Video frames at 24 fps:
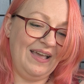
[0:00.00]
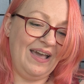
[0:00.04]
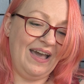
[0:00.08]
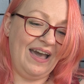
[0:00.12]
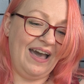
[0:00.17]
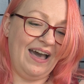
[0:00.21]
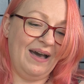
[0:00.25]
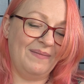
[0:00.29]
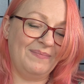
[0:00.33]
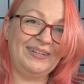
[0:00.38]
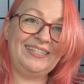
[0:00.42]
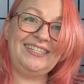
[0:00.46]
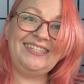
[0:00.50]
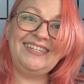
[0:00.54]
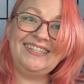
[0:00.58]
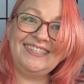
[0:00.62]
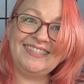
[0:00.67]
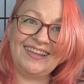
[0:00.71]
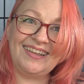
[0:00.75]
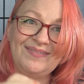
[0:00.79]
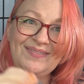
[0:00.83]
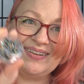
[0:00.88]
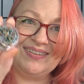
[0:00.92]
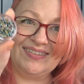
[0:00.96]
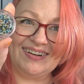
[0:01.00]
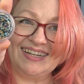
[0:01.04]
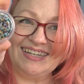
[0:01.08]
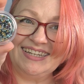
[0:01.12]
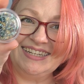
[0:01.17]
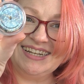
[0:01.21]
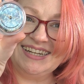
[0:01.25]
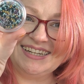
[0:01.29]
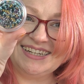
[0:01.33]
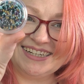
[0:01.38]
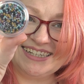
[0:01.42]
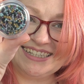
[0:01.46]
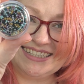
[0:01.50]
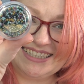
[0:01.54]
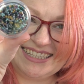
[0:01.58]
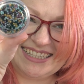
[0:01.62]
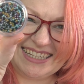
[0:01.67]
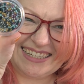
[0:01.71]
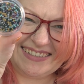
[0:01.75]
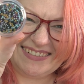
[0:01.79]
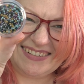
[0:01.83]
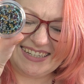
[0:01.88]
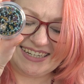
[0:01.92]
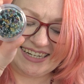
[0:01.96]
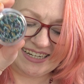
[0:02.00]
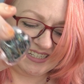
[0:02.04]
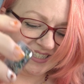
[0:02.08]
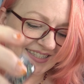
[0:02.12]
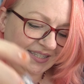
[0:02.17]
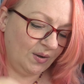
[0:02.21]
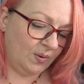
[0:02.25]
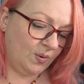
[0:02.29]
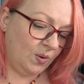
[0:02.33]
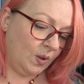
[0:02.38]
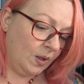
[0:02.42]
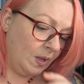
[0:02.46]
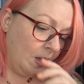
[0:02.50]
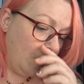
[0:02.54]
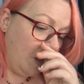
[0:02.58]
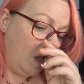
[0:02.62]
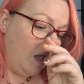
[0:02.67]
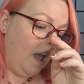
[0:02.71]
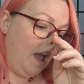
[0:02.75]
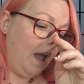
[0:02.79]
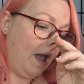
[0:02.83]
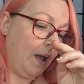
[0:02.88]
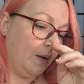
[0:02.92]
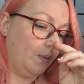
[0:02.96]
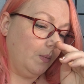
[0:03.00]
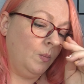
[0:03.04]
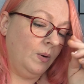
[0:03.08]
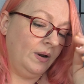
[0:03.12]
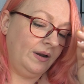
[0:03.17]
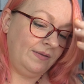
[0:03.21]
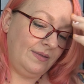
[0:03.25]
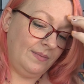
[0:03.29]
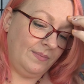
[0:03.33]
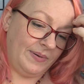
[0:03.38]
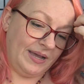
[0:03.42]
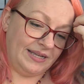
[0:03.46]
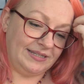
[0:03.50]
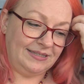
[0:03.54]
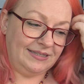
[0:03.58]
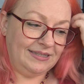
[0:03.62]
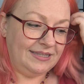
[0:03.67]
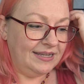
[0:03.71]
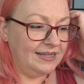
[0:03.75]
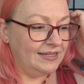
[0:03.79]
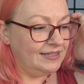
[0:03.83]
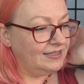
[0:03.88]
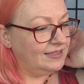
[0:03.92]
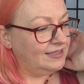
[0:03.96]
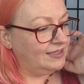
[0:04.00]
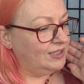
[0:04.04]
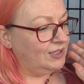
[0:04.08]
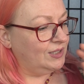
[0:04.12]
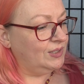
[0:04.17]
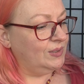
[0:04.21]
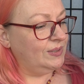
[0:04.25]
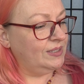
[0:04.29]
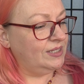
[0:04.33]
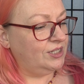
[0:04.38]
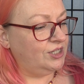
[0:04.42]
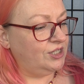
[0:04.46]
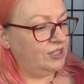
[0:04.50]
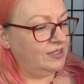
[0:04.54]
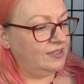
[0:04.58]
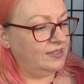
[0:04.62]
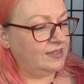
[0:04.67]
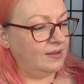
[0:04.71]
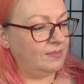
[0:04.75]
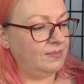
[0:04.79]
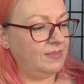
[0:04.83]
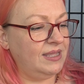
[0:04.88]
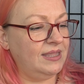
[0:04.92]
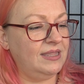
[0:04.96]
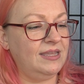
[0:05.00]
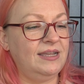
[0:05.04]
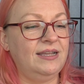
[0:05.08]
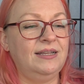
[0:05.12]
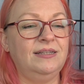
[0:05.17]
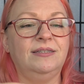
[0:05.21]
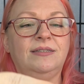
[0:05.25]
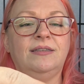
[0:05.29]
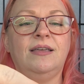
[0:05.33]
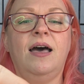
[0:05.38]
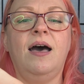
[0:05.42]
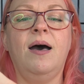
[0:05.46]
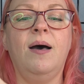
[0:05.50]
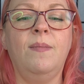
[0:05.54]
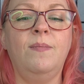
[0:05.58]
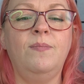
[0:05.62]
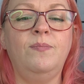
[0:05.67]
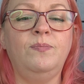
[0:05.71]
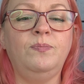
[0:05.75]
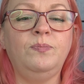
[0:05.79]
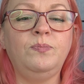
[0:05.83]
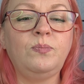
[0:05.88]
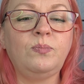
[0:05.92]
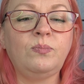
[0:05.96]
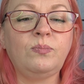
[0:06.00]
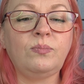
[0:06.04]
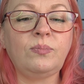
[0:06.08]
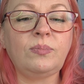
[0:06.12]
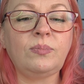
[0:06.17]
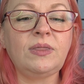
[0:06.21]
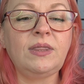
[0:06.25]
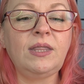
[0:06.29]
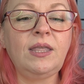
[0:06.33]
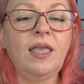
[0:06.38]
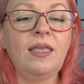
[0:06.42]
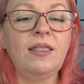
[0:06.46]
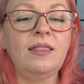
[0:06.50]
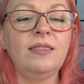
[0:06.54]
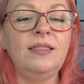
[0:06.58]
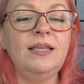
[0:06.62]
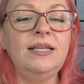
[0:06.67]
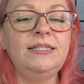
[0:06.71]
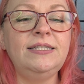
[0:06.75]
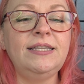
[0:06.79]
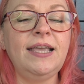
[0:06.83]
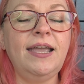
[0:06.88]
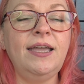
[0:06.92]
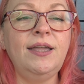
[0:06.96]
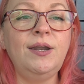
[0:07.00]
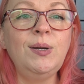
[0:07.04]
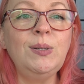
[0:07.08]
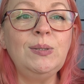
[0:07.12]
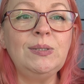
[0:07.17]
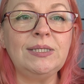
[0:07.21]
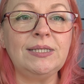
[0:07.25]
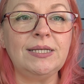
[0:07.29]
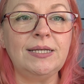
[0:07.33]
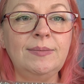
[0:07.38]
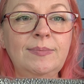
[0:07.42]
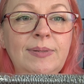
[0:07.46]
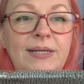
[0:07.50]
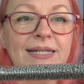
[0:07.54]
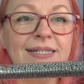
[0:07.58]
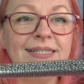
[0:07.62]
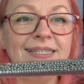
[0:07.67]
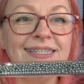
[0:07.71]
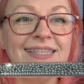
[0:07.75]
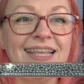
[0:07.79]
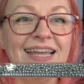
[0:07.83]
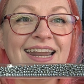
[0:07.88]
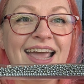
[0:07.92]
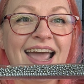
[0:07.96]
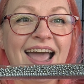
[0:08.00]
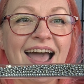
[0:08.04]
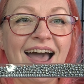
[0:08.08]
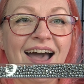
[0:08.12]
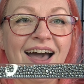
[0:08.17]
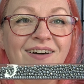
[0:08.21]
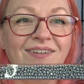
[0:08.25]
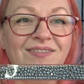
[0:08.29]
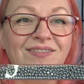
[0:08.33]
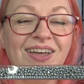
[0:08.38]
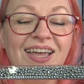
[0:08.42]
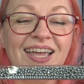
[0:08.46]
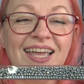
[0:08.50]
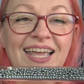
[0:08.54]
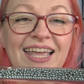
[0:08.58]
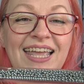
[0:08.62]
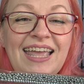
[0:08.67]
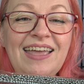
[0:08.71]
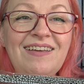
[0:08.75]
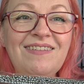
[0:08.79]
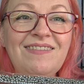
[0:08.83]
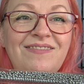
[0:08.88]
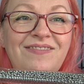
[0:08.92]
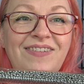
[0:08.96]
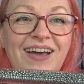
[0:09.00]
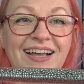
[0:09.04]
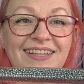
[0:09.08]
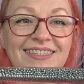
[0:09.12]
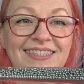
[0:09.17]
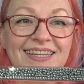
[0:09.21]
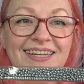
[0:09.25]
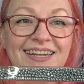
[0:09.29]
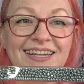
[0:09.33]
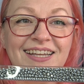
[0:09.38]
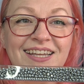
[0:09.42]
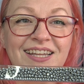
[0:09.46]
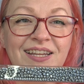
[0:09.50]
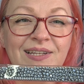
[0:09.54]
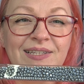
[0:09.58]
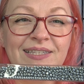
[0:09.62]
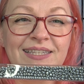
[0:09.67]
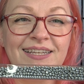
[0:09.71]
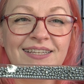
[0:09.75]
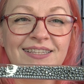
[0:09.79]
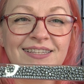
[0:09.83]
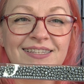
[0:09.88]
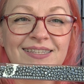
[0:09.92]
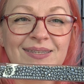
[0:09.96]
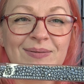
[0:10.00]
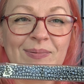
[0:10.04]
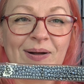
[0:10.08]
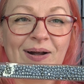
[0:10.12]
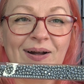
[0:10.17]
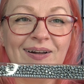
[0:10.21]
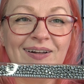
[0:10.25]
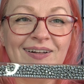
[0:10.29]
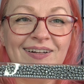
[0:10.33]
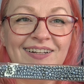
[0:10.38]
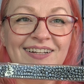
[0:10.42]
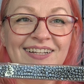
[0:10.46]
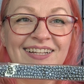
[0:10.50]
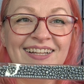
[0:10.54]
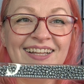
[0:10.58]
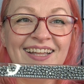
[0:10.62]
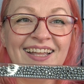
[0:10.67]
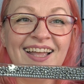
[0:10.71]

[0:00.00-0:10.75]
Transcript: but she sent me one and I love it. It's so cool. And one of the best things too is she sent me these 8-0 seed beads that have faceting. Can you see the sparkle?